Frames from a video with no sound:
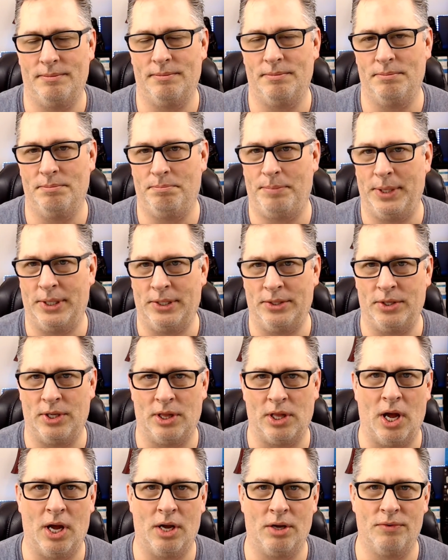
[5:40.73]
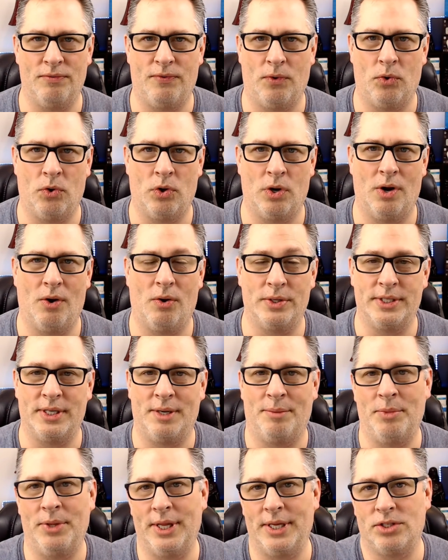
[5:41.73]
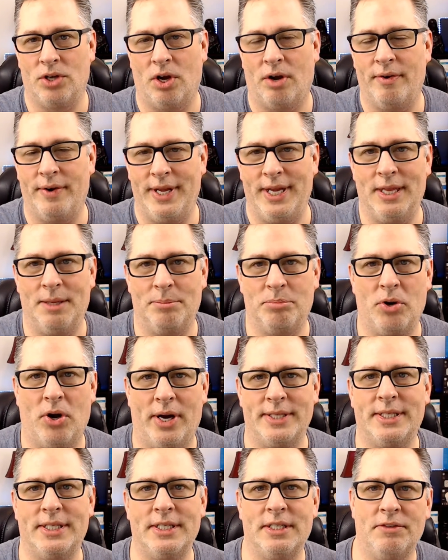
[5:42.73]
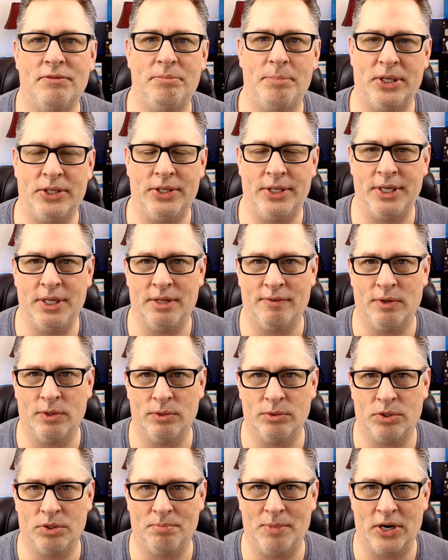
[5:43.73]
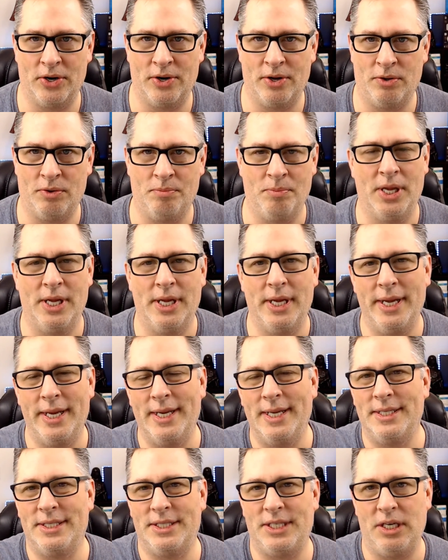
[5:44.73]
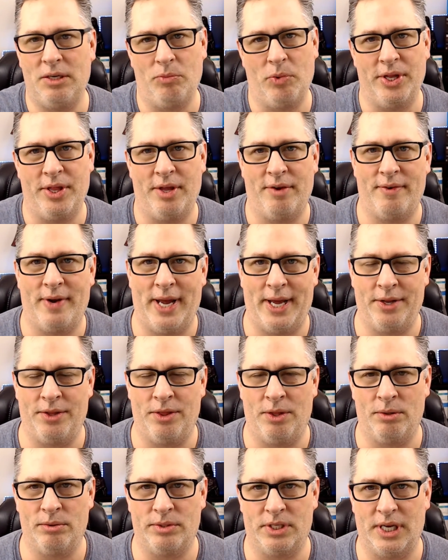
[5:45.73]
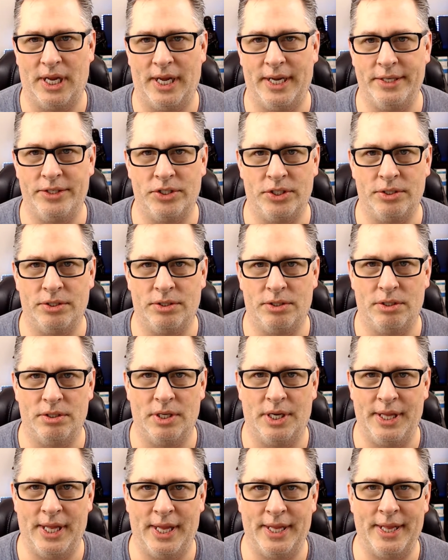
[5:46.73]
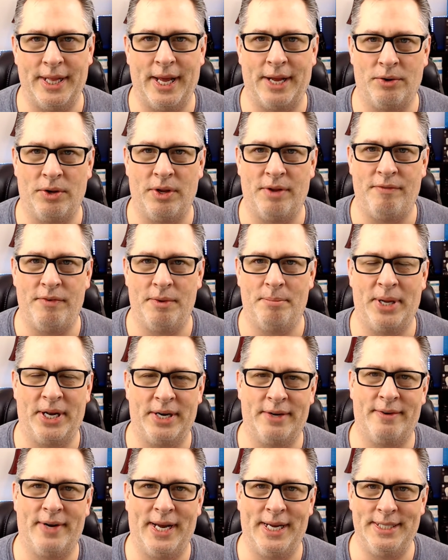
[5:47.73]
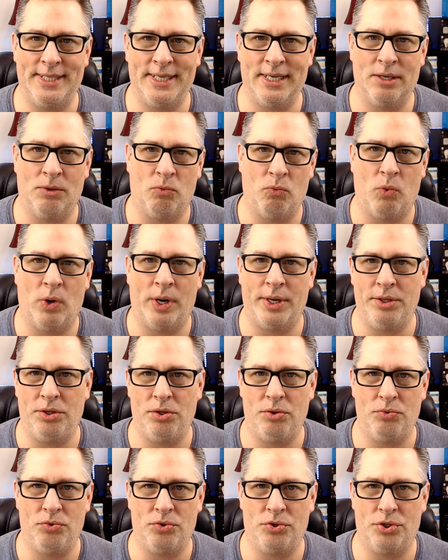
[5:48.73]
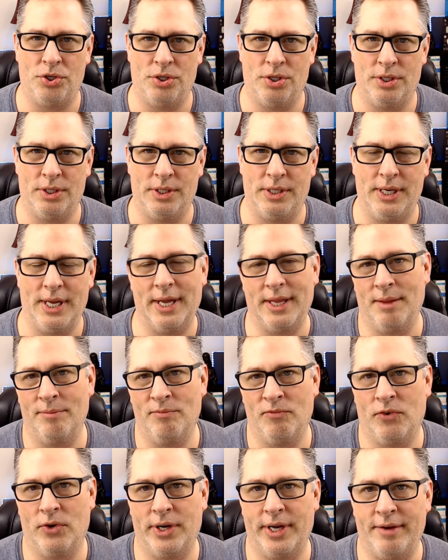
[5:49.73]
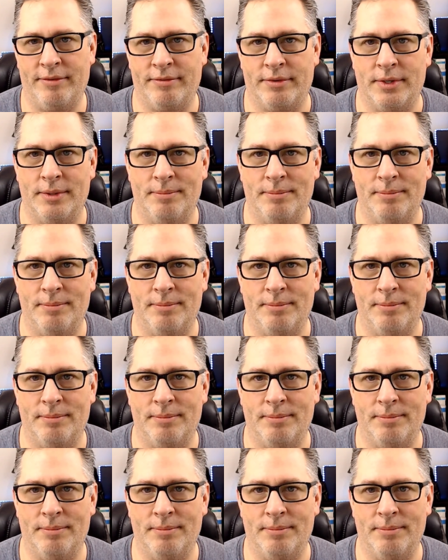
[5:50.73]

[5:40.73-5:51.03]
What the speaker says: build along for, or someone that's already in the process of building their own smart home, see where they're at in those stages. And then that'll give you a better idea what you should get them for a gift.